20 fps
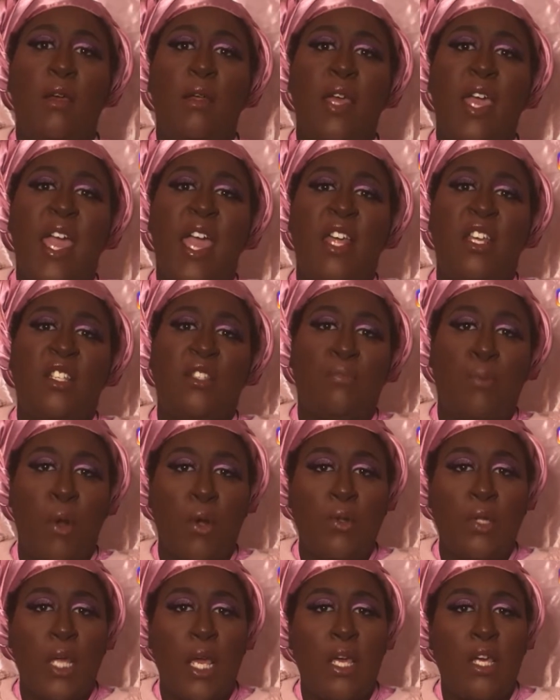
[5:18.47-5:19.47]
Addie's
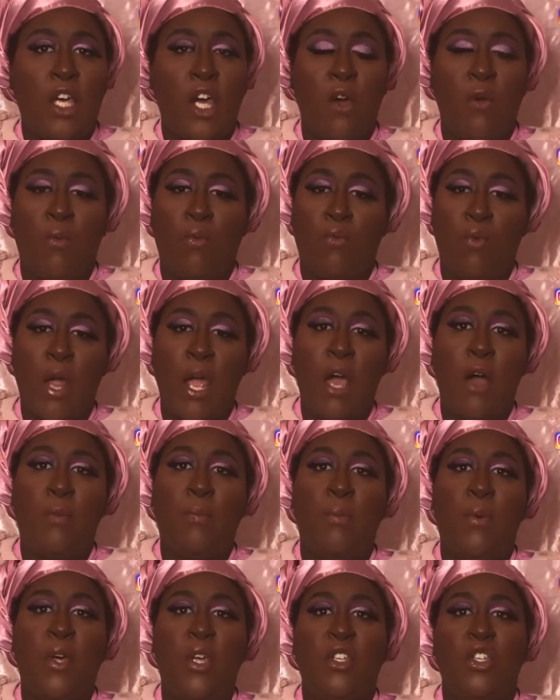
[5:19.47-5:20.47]
birthday come
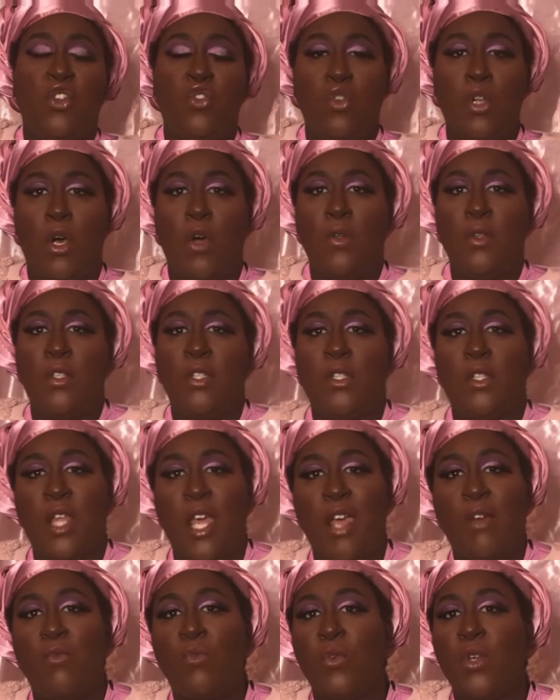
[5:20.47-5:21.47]
around, but in
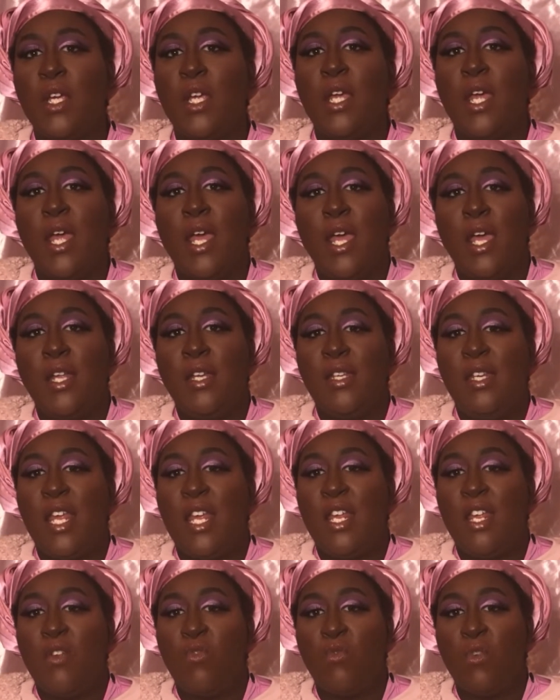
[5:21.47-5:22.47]
slavery they
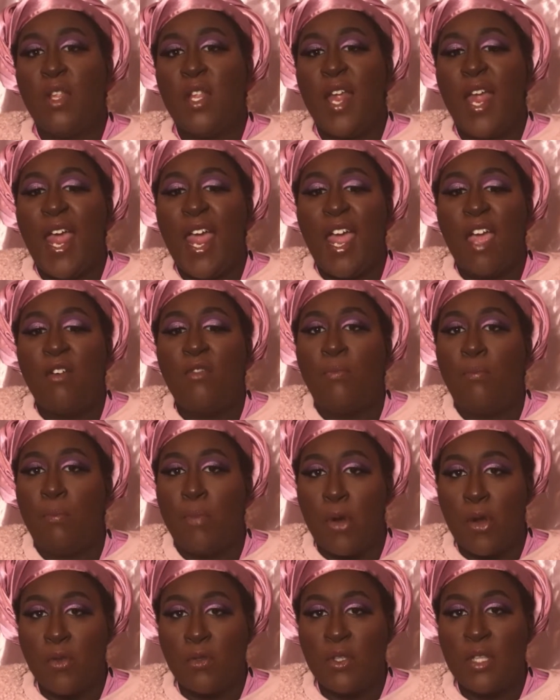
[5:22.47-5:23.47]
didn't really have
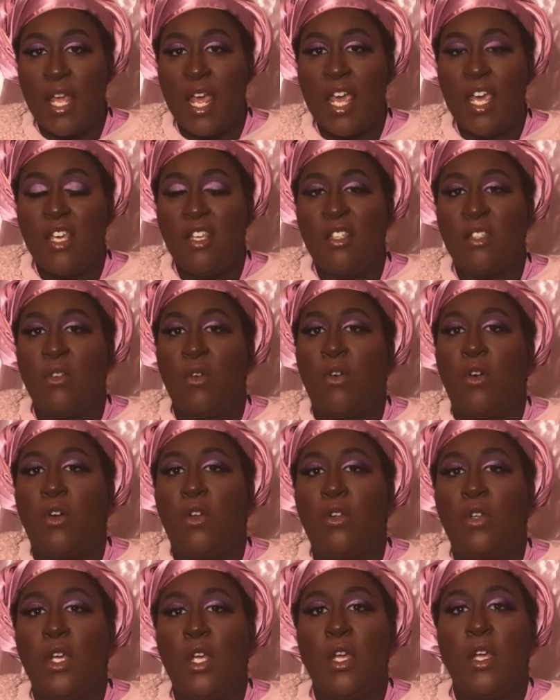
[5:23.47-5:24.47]
birthdays,
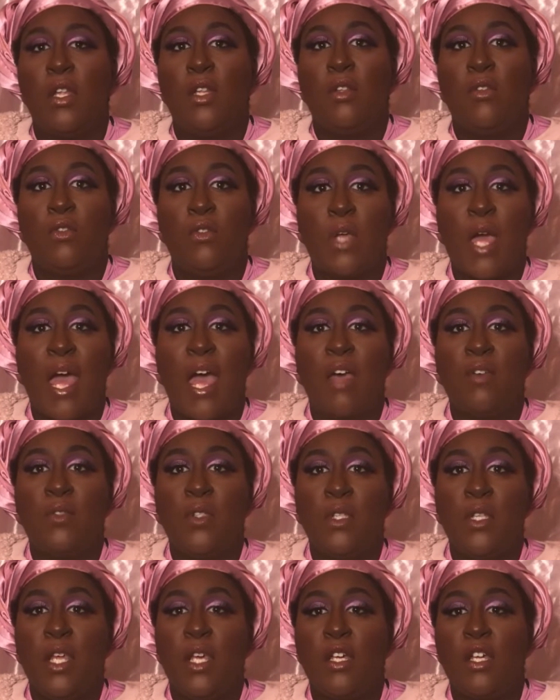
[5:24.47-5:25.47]
or
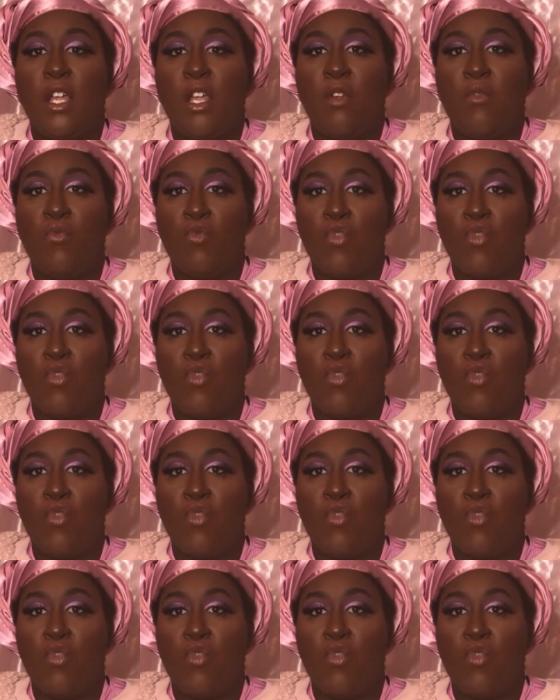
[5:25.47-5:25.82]
obviously they couldn't